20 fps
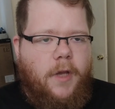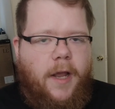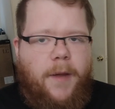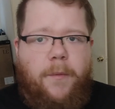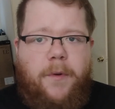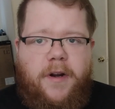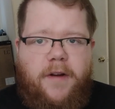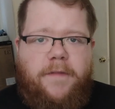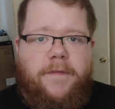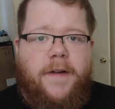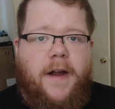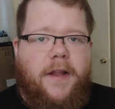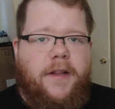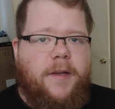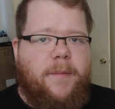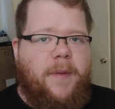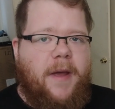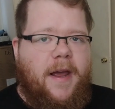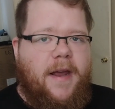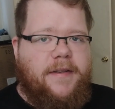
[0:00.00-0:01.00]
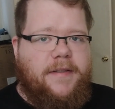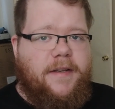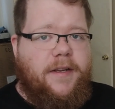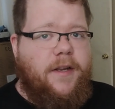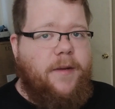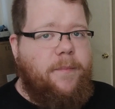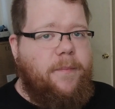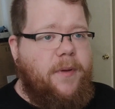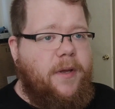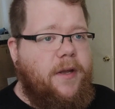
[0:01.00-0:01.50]
And when it finally passed, it
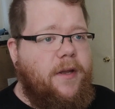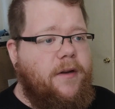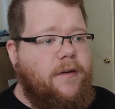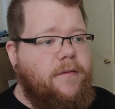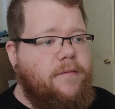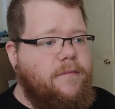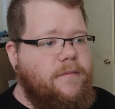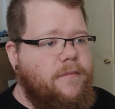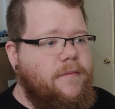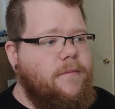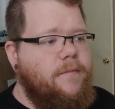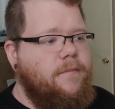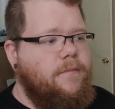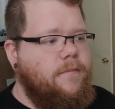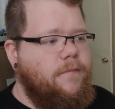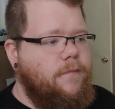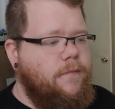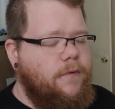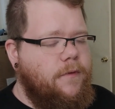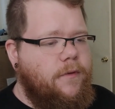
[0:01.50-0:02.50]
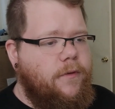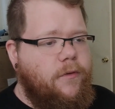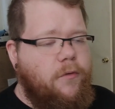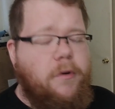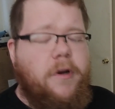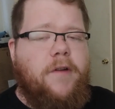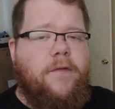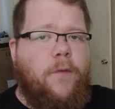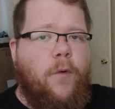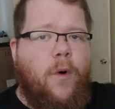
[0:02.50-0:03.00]
had been
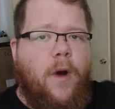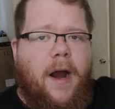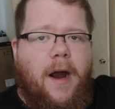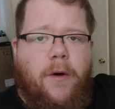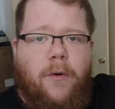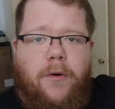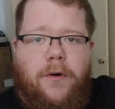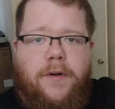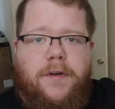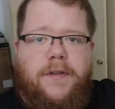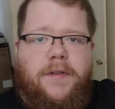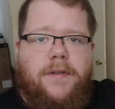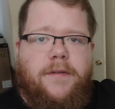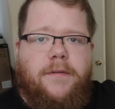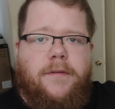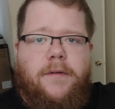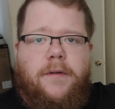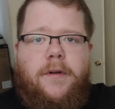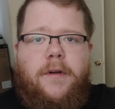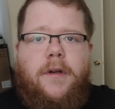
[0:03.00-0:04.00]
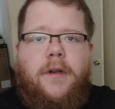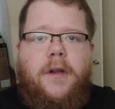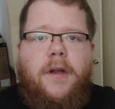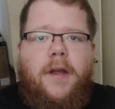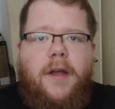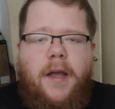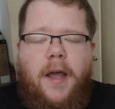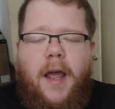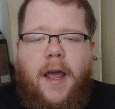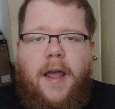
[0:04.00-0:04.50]
three or four hours,
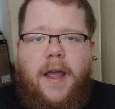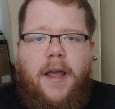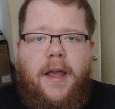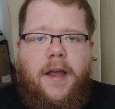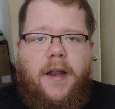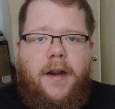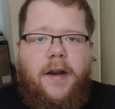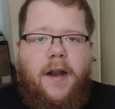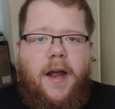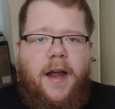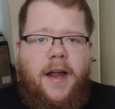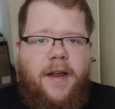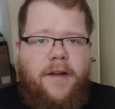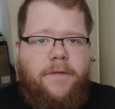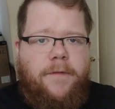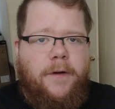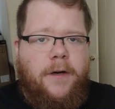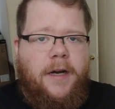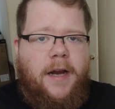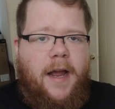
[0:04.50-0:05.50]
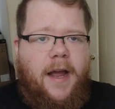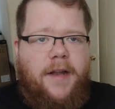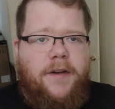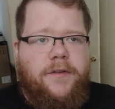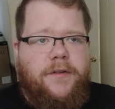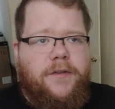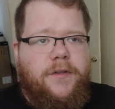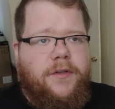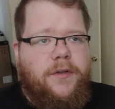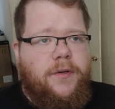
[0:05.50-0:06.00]
and I had
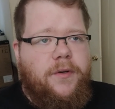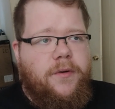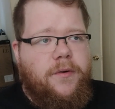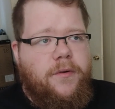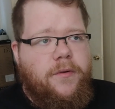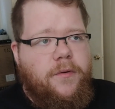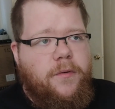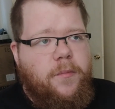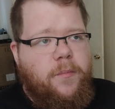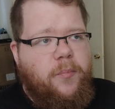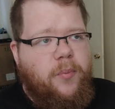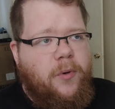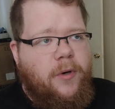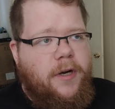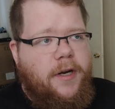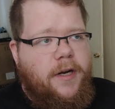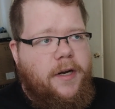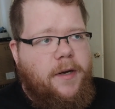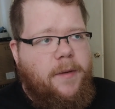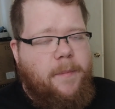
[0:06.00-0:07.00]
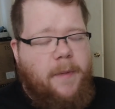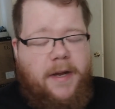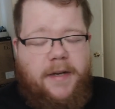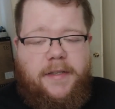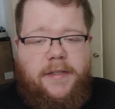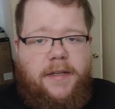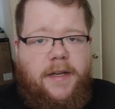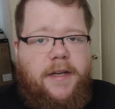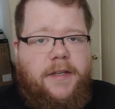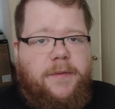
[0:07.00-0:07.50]
forgotten to bring my
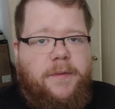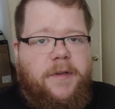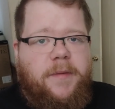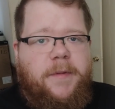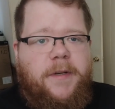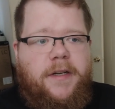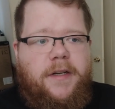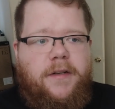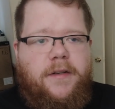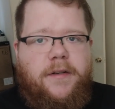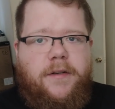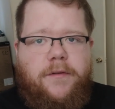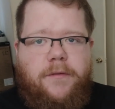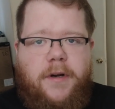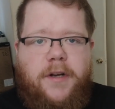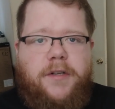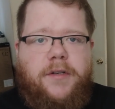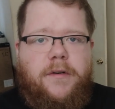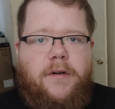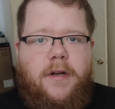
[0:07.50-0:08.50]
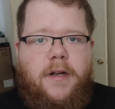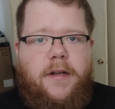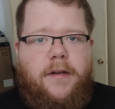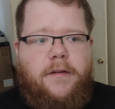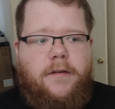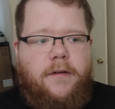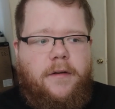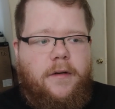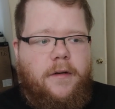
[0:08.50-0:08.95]
steaks with me to the restaurant